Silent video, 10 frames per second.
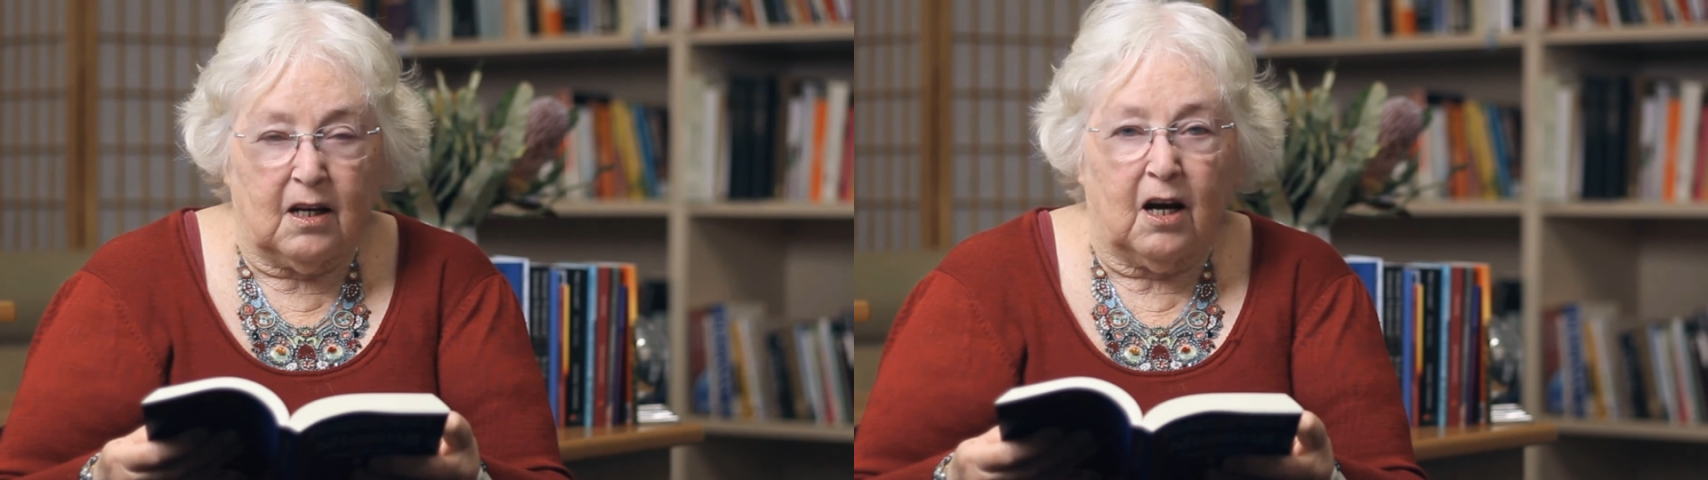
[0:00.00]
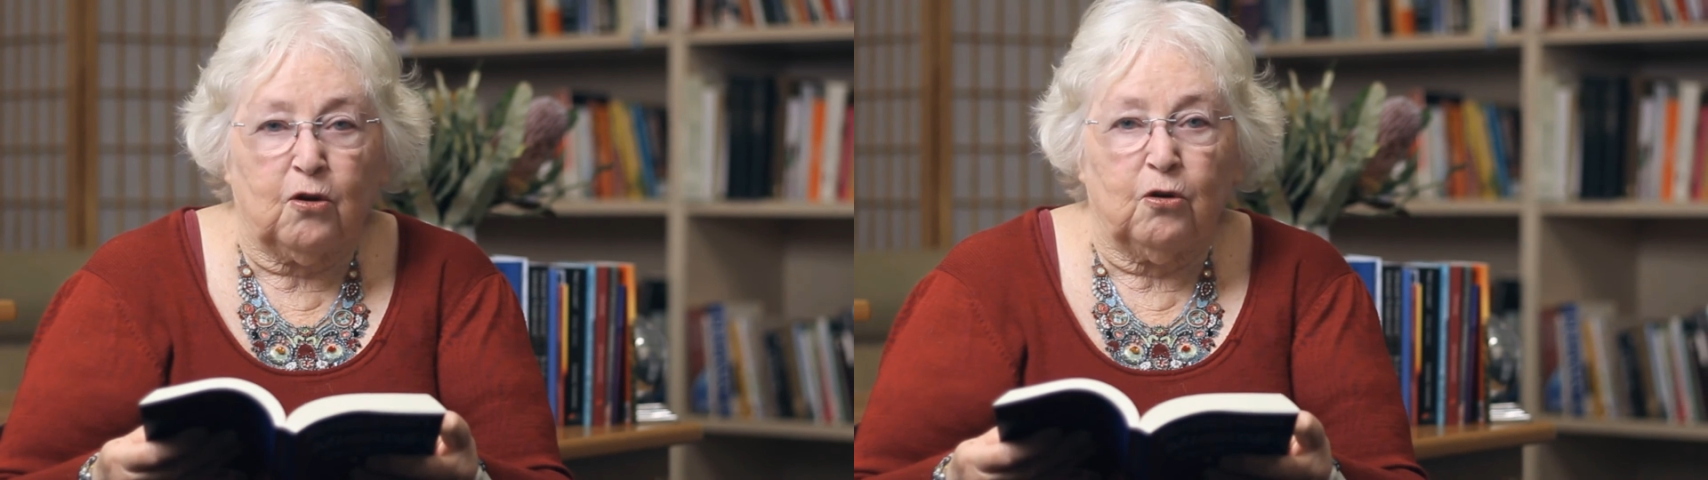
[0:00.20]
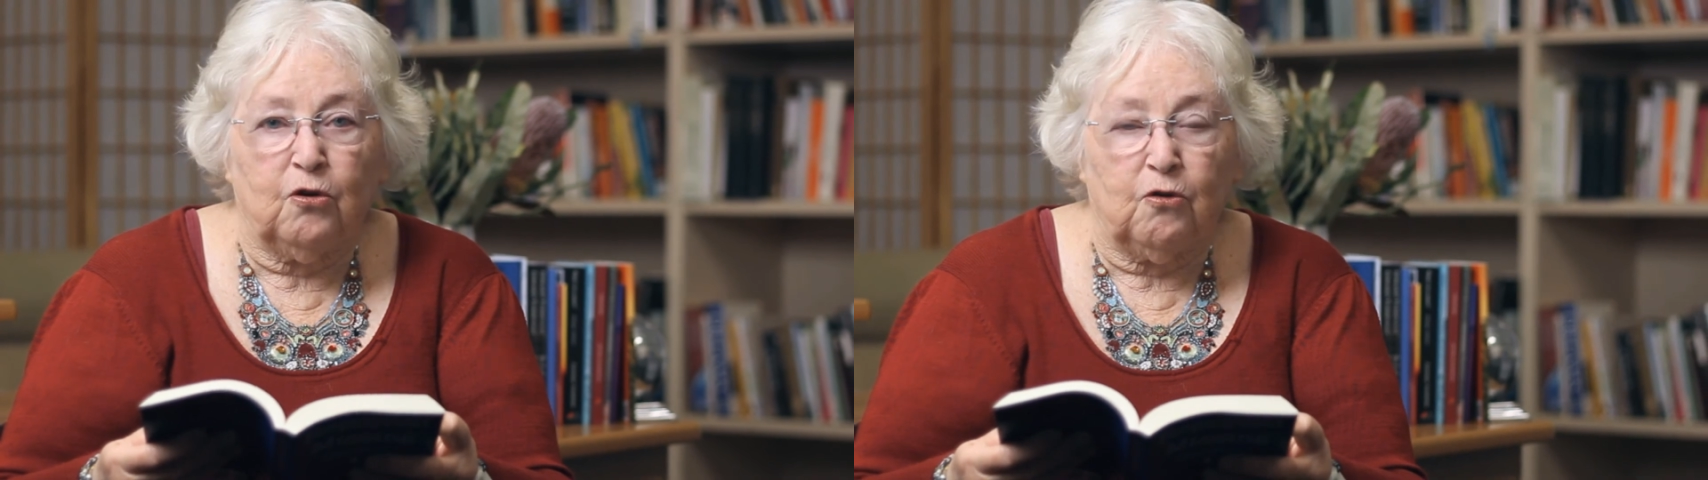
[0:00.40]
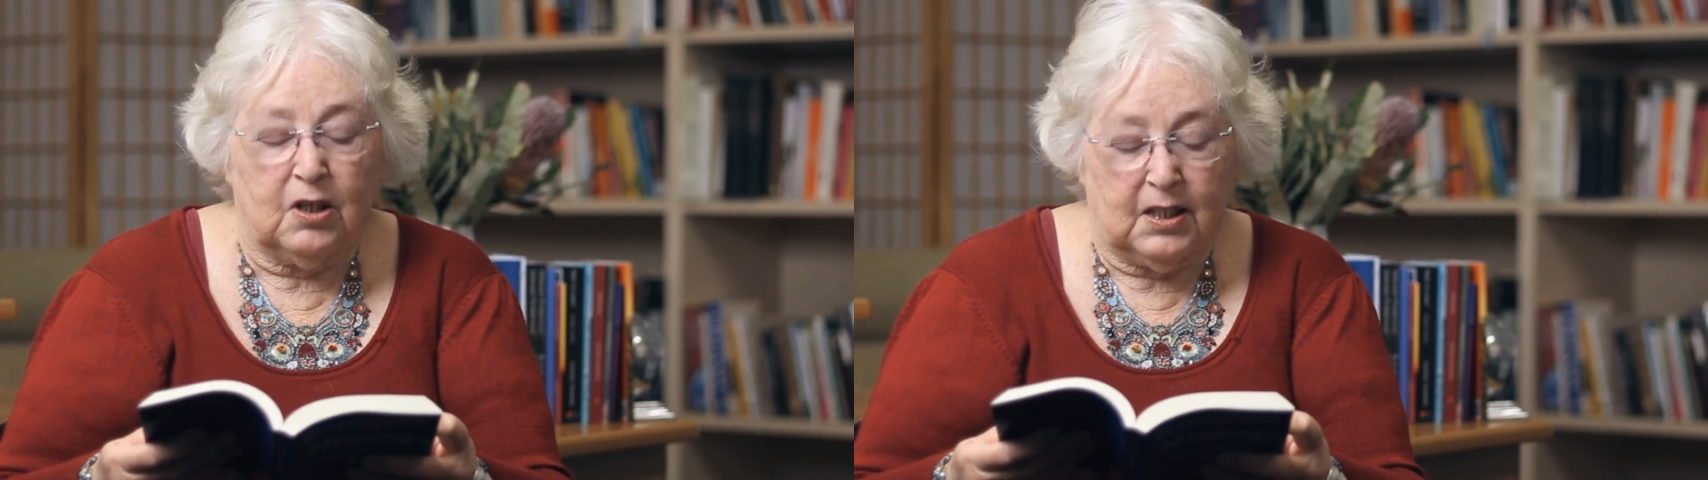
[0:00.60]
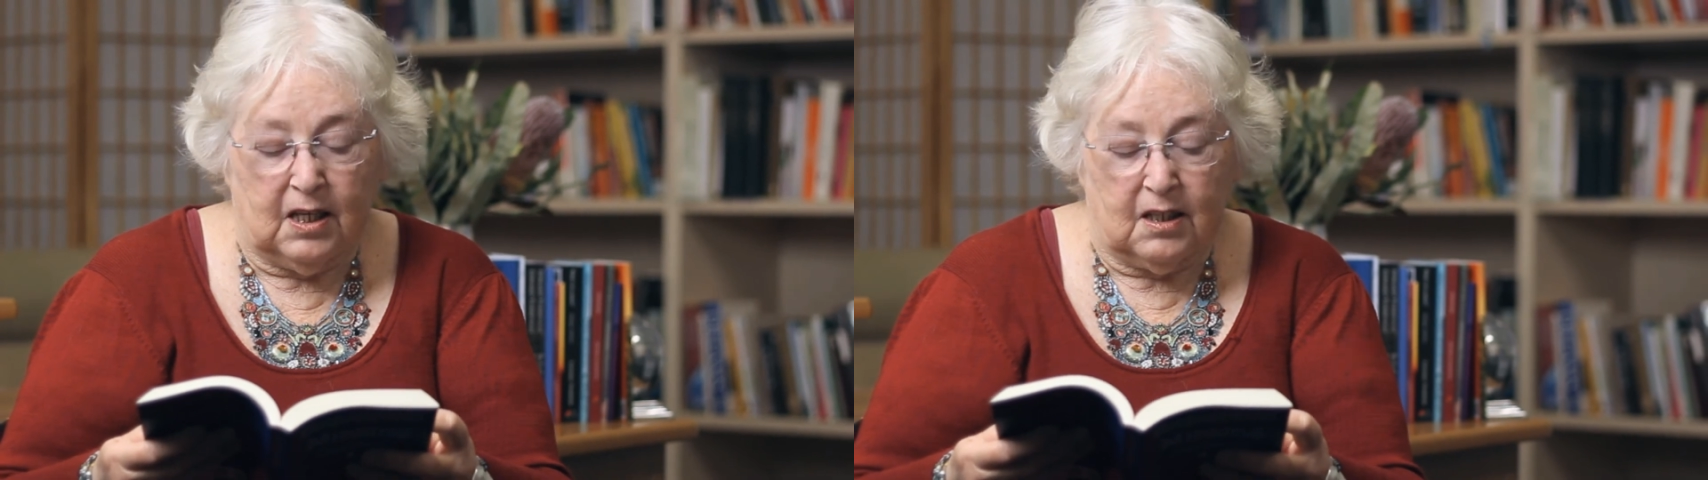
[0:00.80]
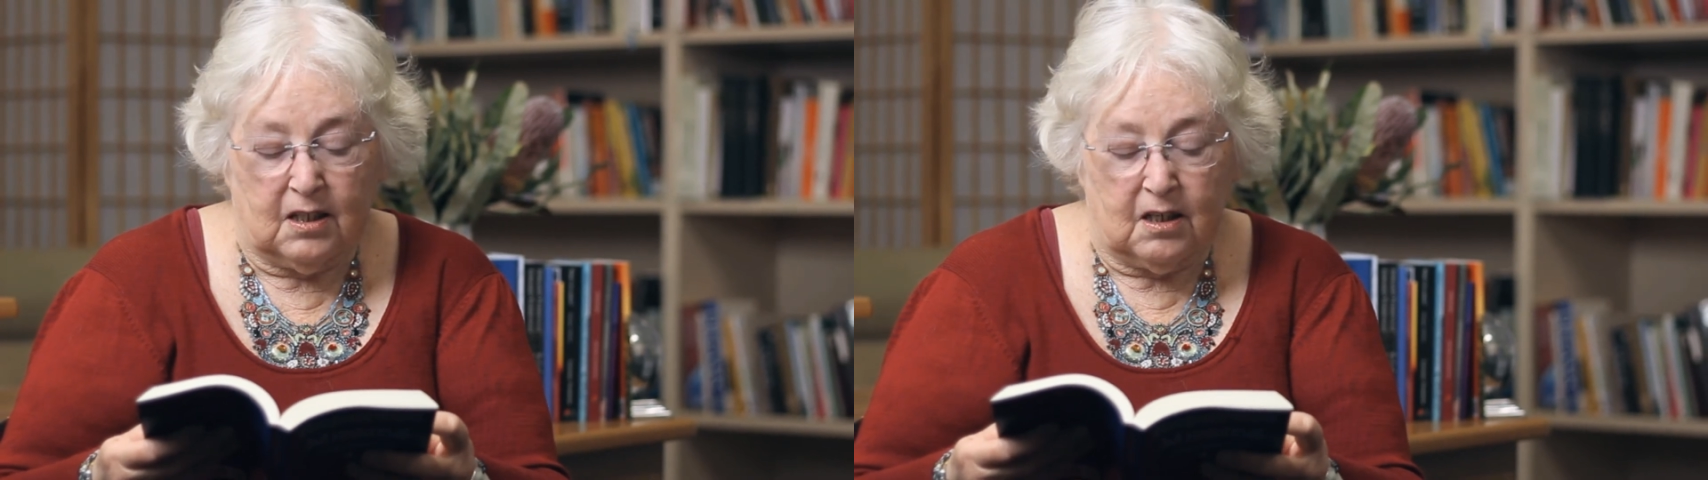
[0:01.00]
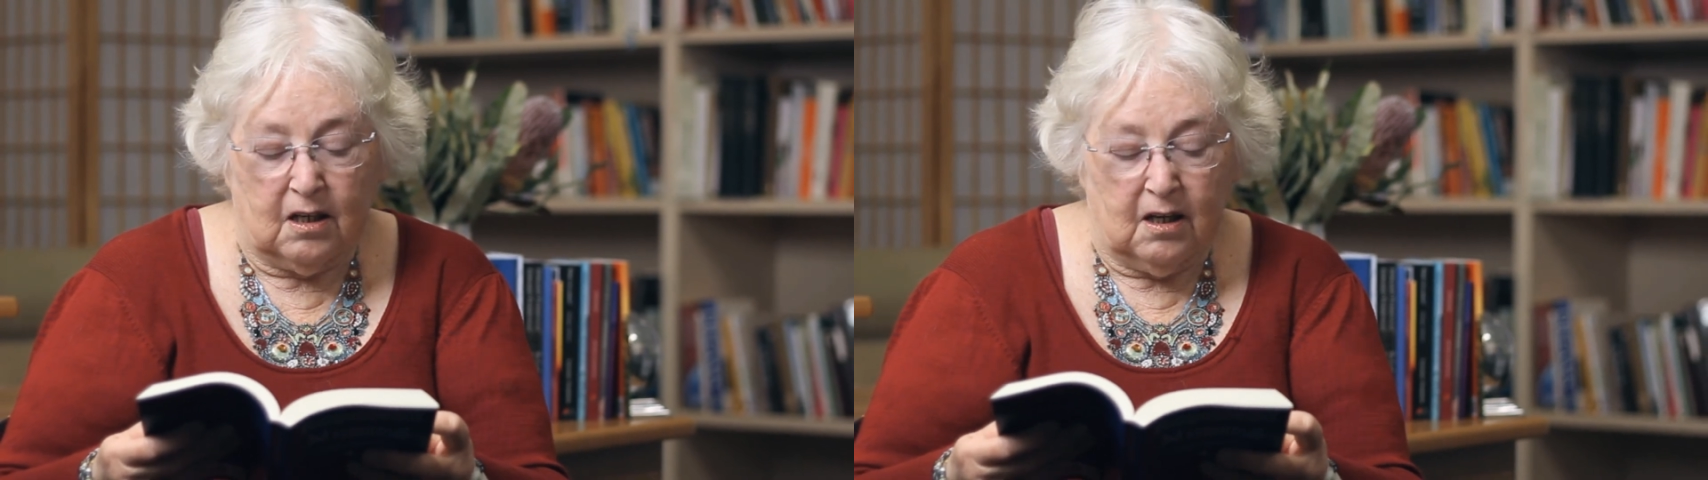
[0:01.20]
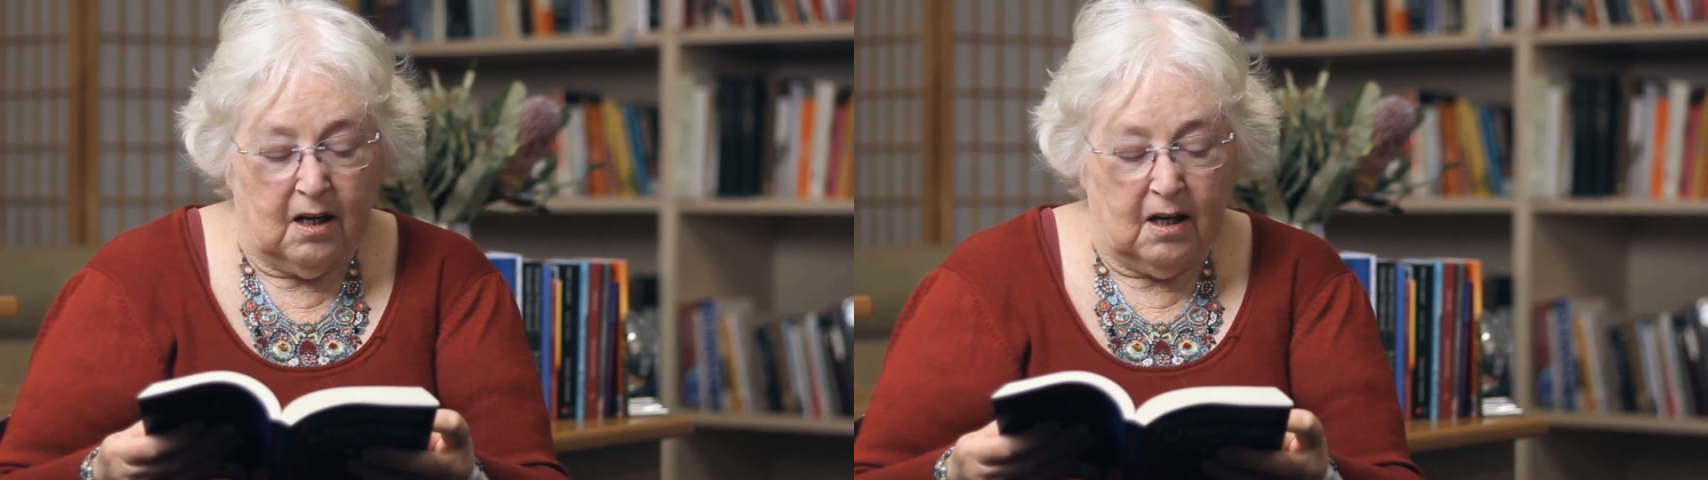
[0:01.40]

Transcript: that I couldn't resist.